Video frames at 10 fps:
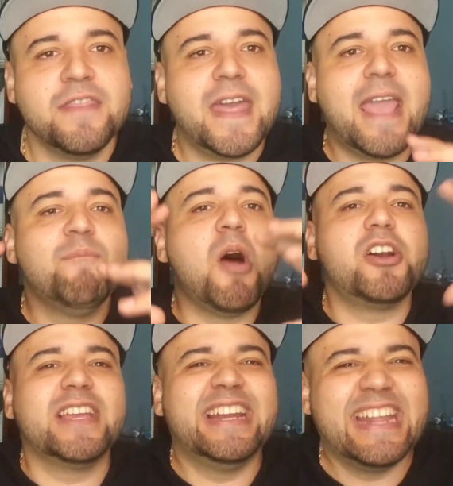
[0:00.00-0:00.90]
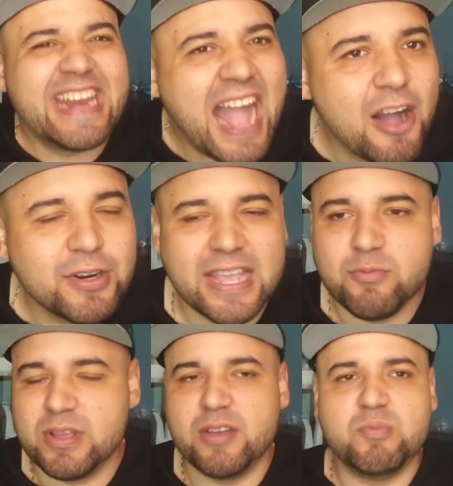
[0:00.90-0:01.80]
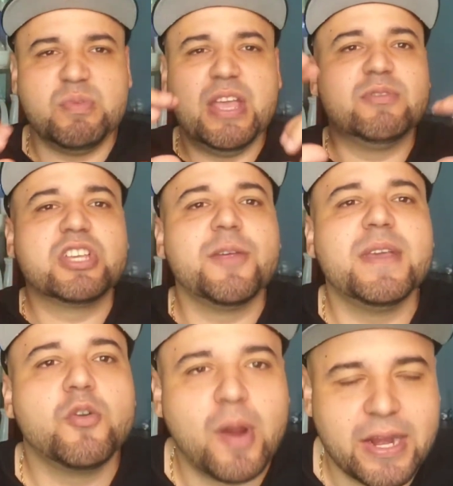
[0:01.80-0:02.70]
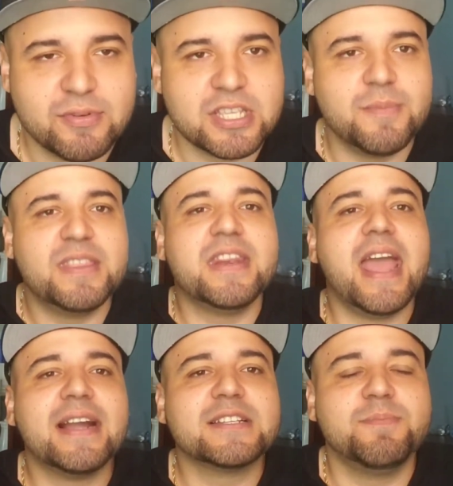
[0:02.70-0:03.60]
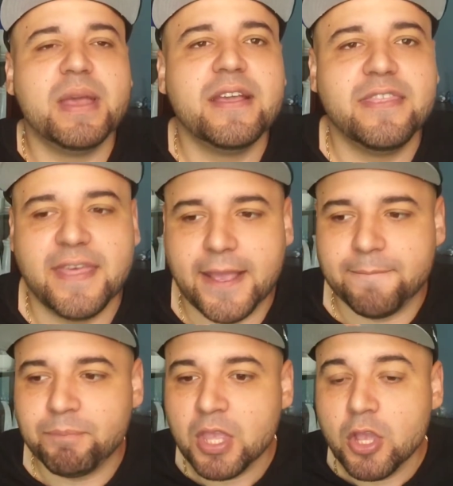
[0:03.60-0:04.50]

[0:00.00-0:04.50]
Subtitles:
They marketed it out. It was going to be great. It was going to be the next big thing.